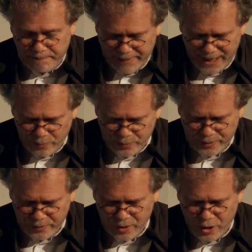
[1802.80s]

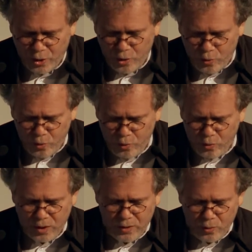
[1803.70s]
power,
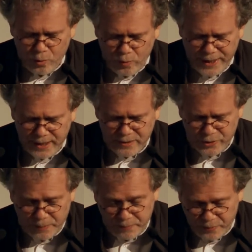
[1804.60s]
who were
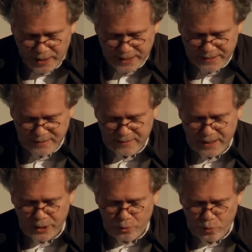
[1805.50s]
surprised
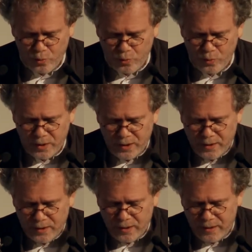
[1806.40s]
and who
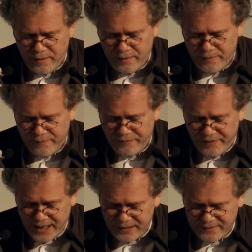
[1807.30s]

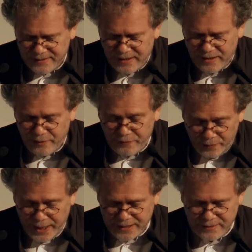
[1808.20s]
felt
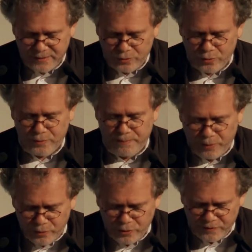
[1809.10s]
afraid to the
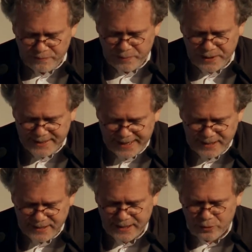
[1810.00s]
point of
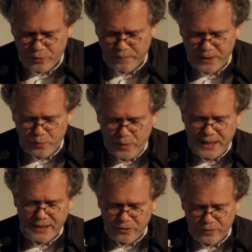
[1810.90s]
pretending to be
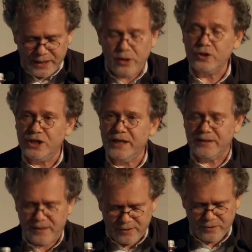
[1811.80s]
willing to
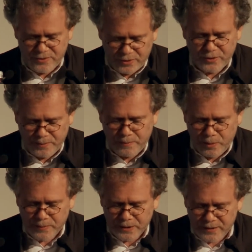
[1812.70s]
negotiate at a certain
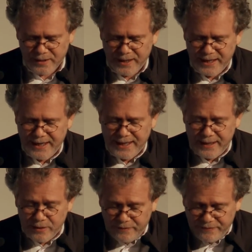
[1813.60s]
moment
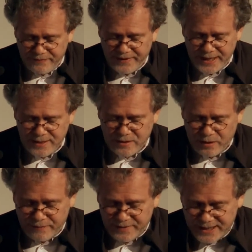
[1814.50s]
in the face
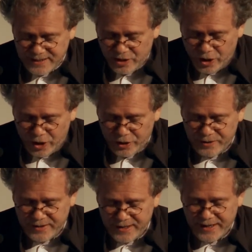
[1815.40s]
of this
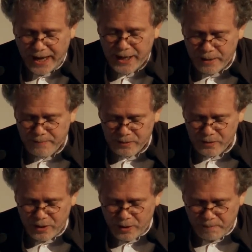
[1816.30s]

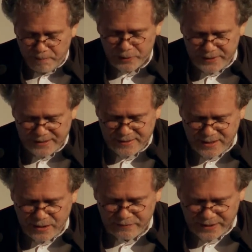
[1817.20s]
undeniable potency of